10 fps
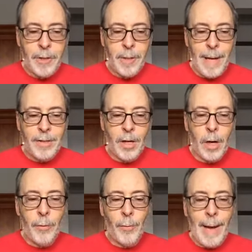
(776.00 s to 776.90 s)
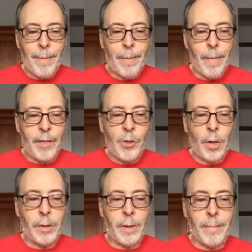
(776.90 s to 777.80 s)
I was about to unwrap my
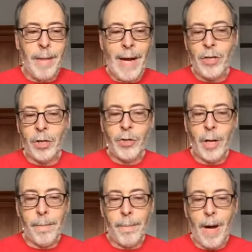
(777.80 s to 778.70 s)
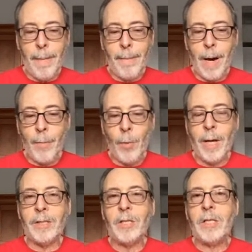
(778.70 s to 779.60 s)
chocolate magic shell bomb pop
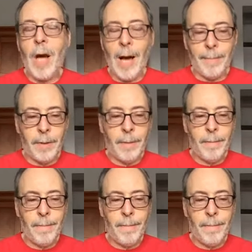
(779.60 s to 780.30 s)
when I stopped.